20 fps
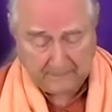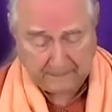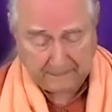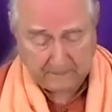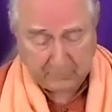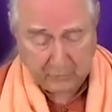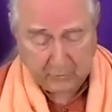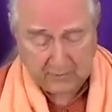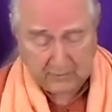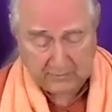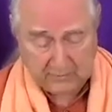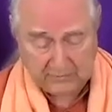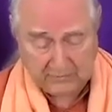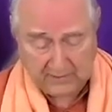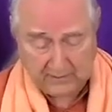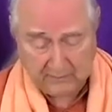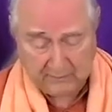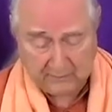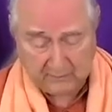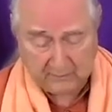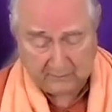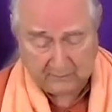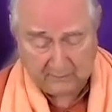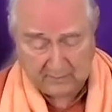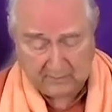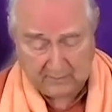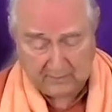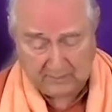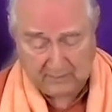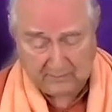good example
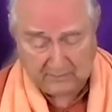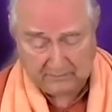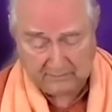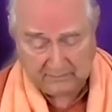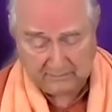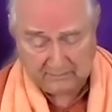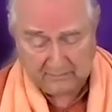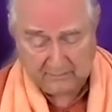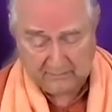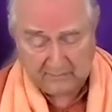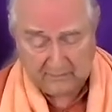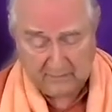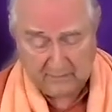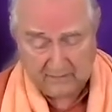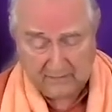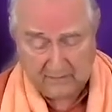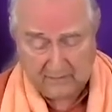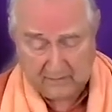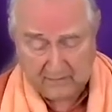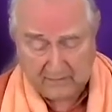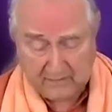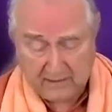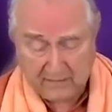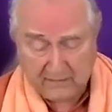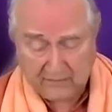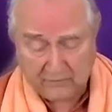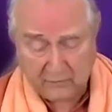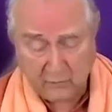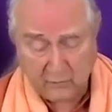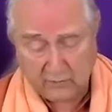out
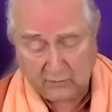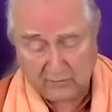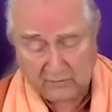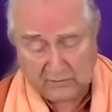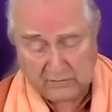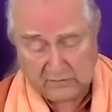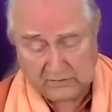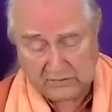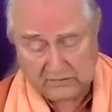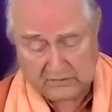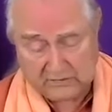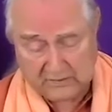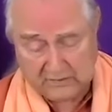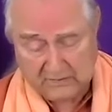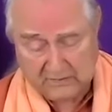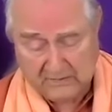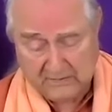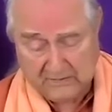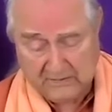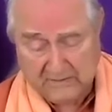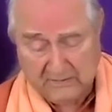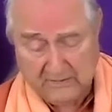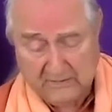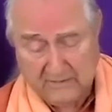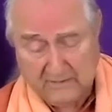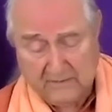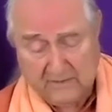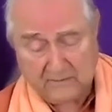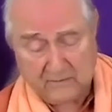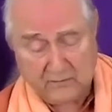of Yoga Vasishtha
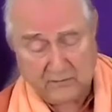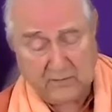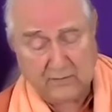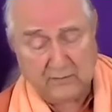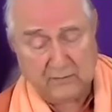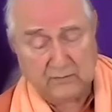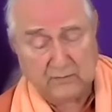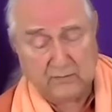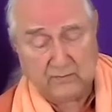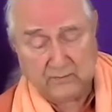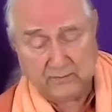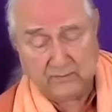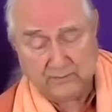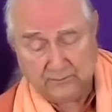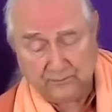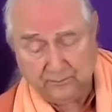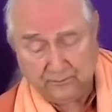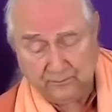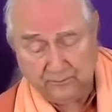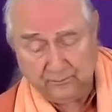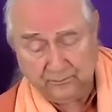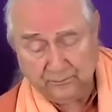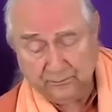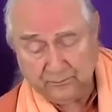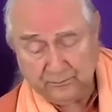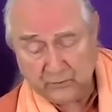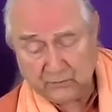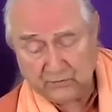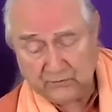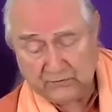scripture.
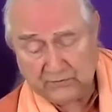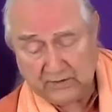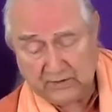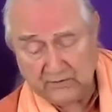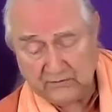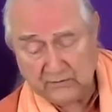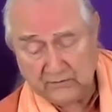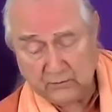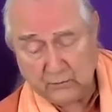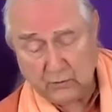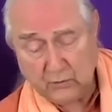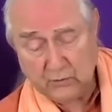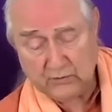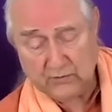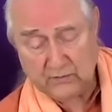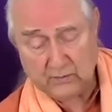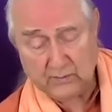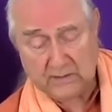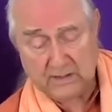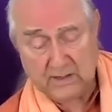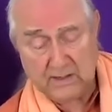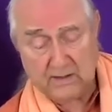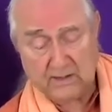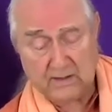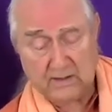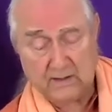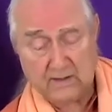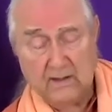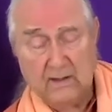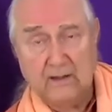You can see his quote at the
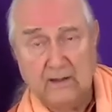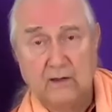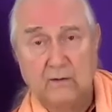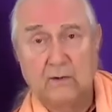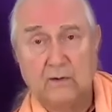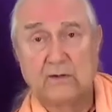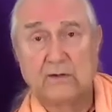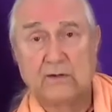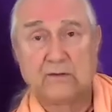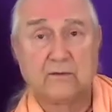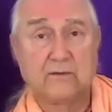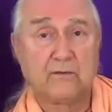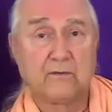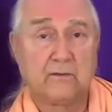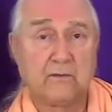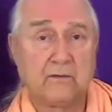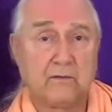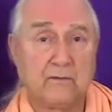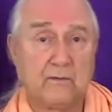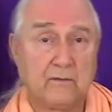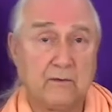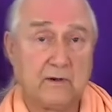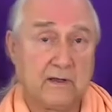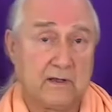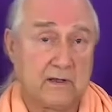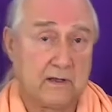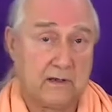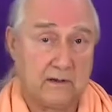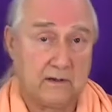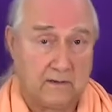beginning, which is
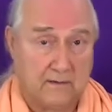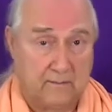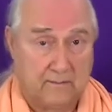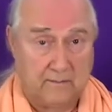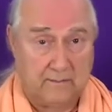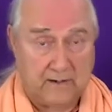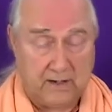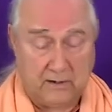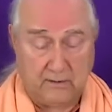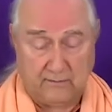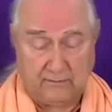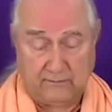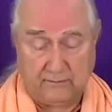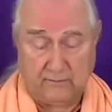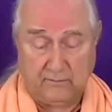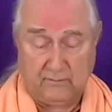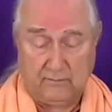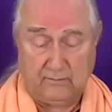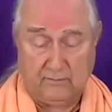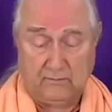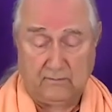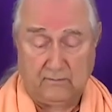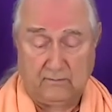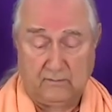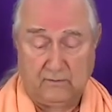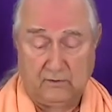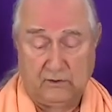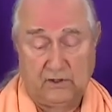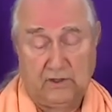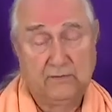really powerful.
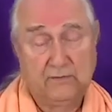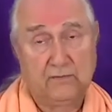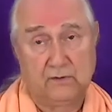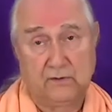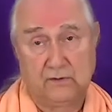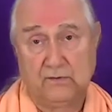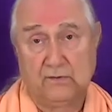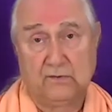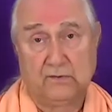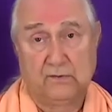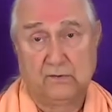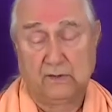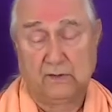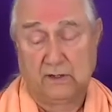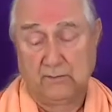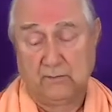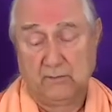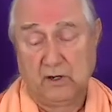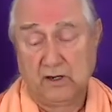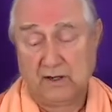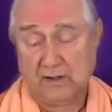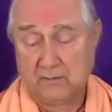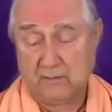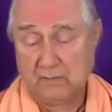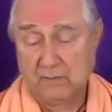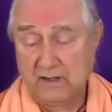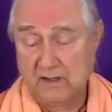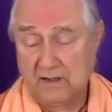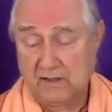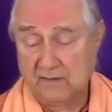Jivas, embodied
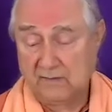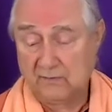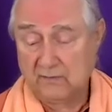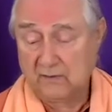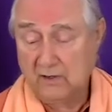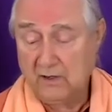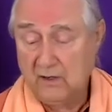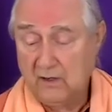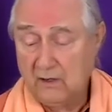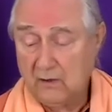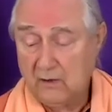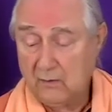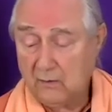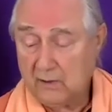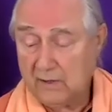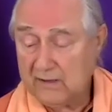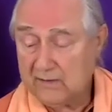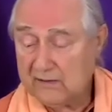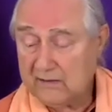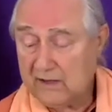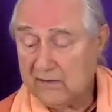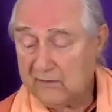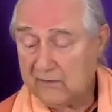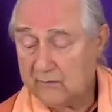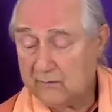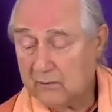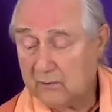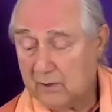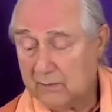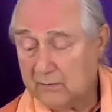beings, arise out
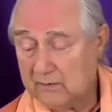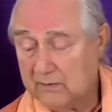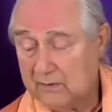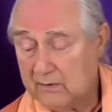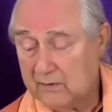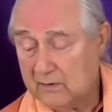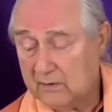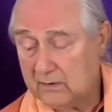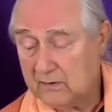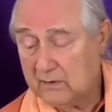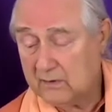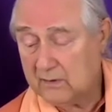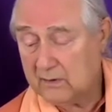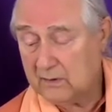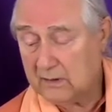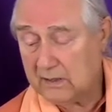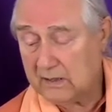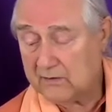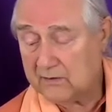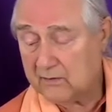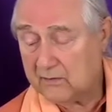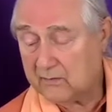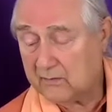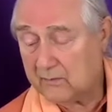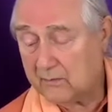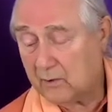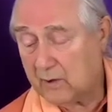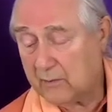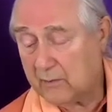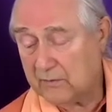of a
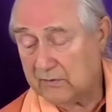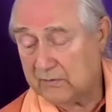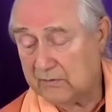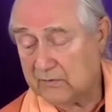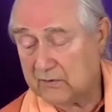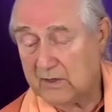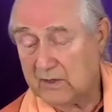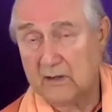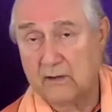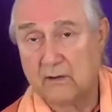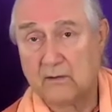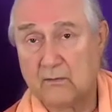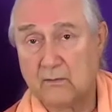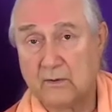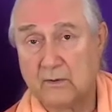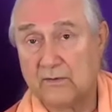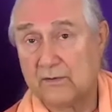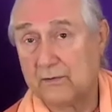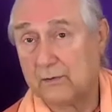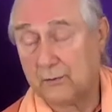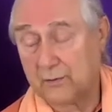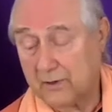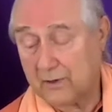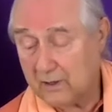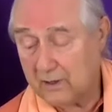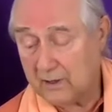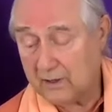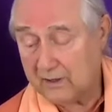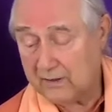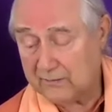Brahman state with no
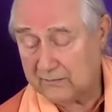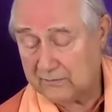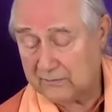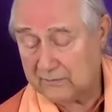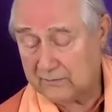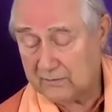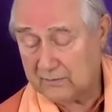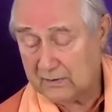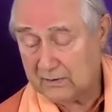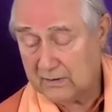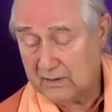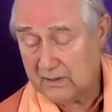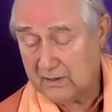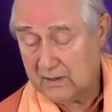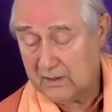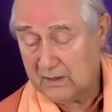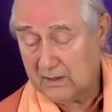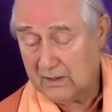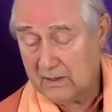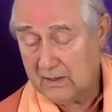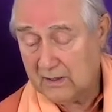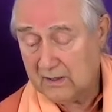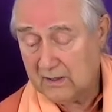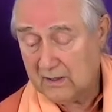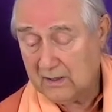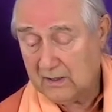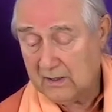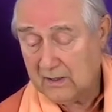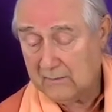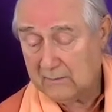cause,
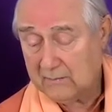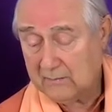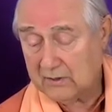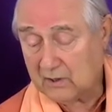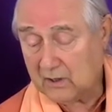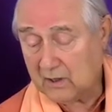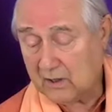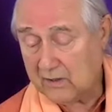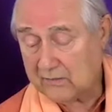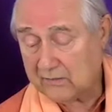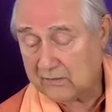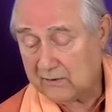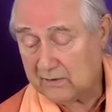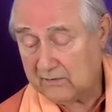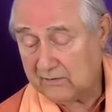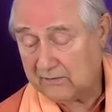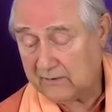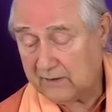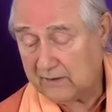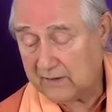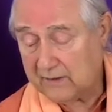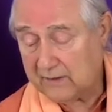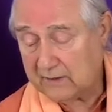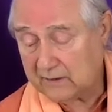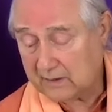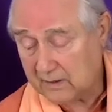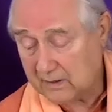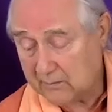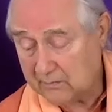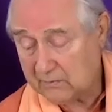but cause and effect
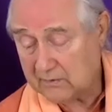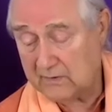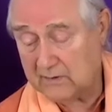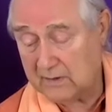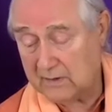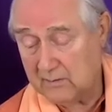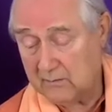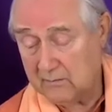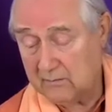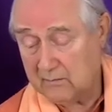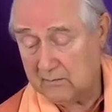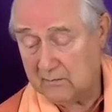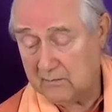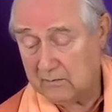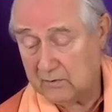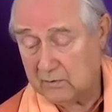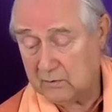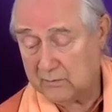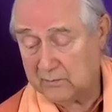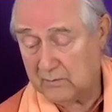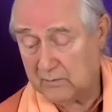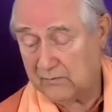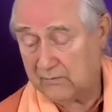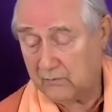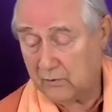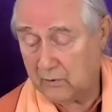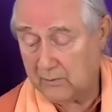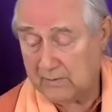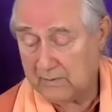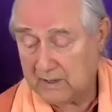come to them due
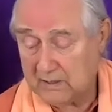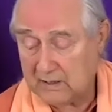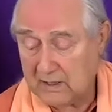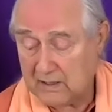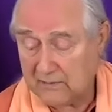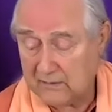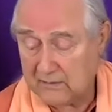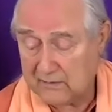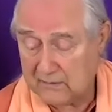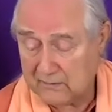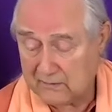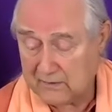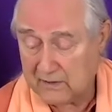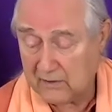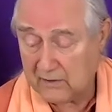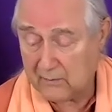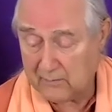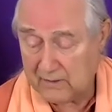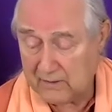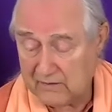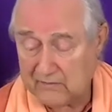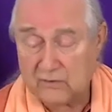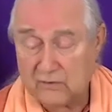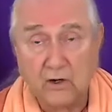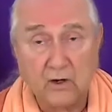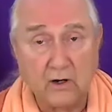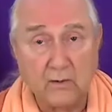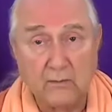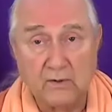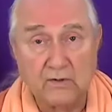performing desire-based
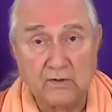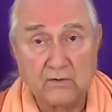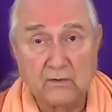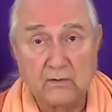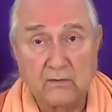karmas.